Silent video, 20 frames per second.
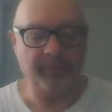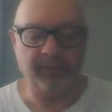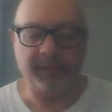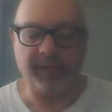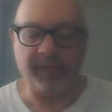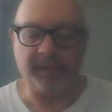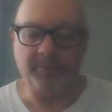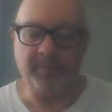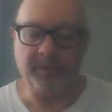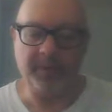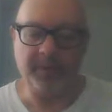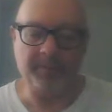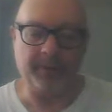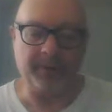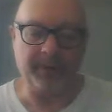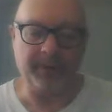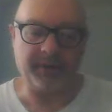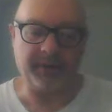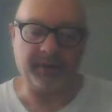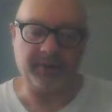Not many
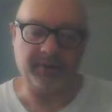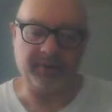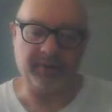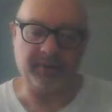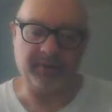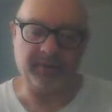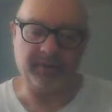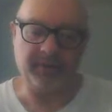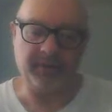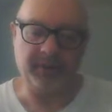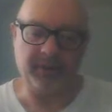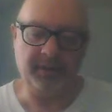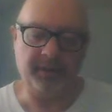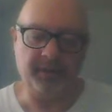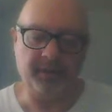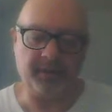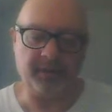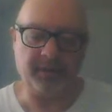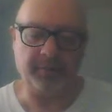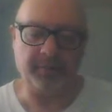players in
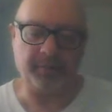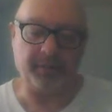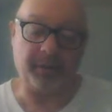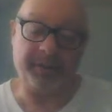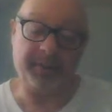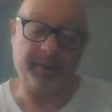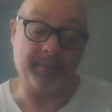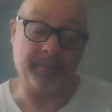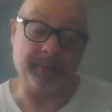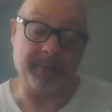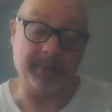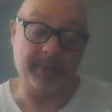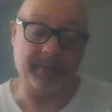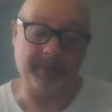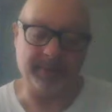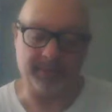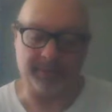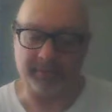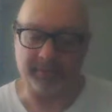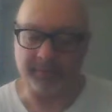Europe or anybody in
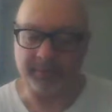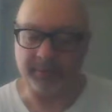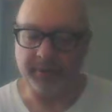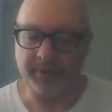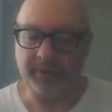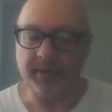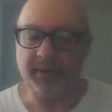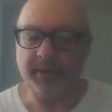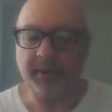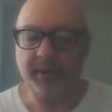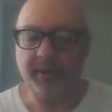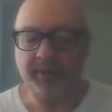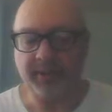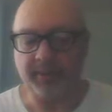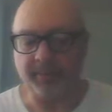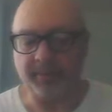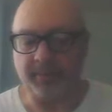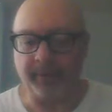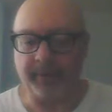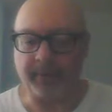Europe.
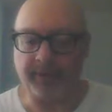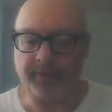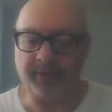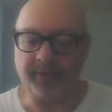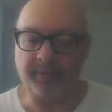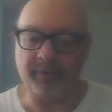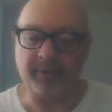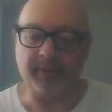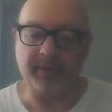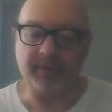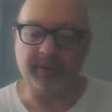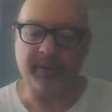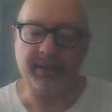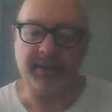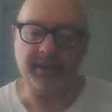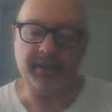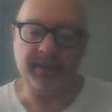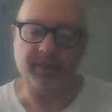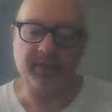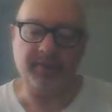Some players in the Middle
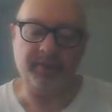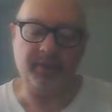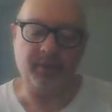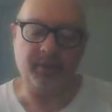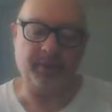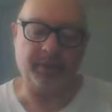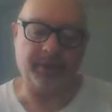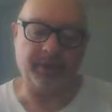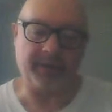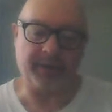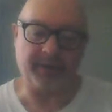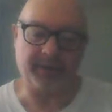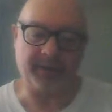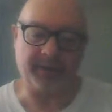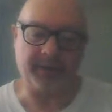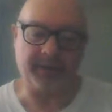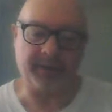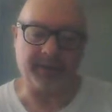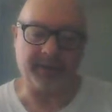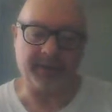East, few players in
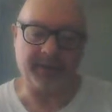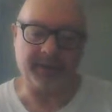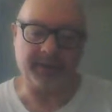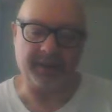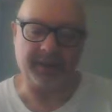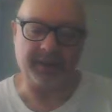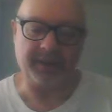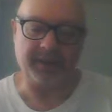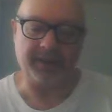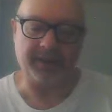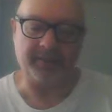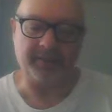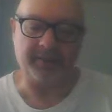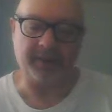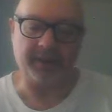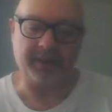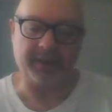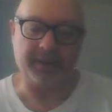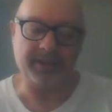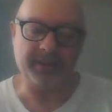the United States and
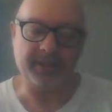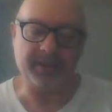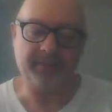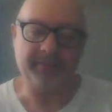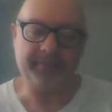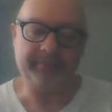MLS.